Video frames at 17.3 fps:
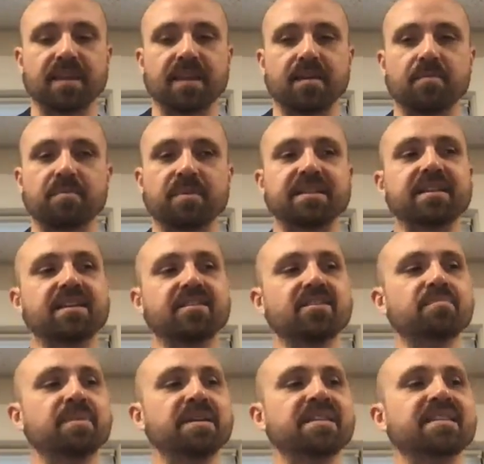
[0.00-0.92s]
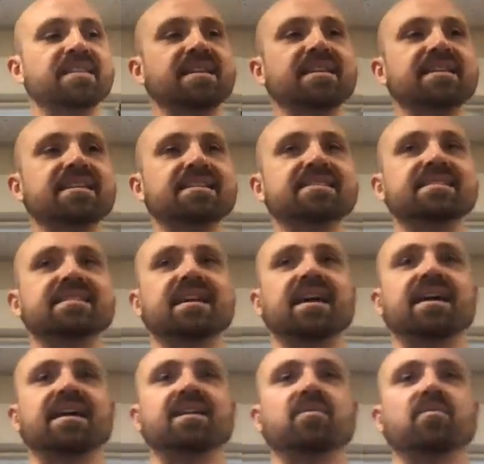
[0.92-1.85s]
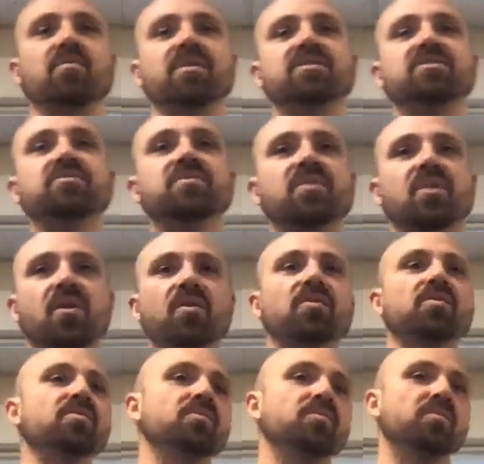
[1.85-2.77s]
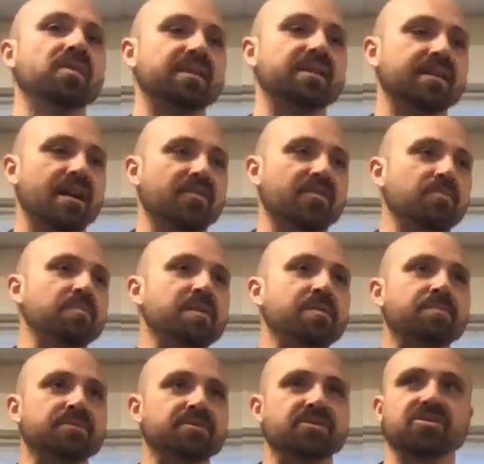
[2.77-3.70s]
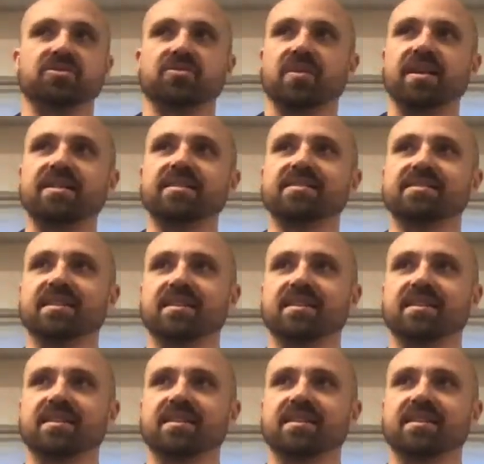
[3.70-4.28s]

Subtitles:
But the other big thing is when you know what other people's strengths